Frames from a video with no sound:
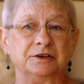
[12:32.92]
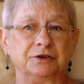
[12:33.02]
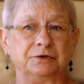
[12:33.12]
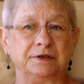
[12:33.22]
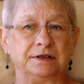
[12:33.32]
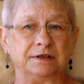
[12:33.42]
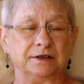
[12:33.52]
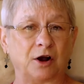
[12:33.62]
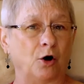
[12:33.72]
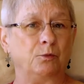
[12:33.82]
to
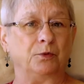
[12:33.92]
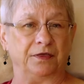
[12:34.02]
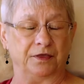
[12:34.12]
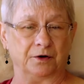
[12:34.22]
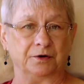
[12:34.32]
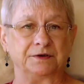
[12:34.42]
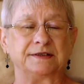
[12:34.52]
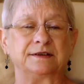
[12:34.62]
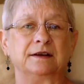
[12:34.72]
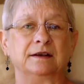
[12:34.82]
cope with
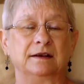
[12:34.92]
those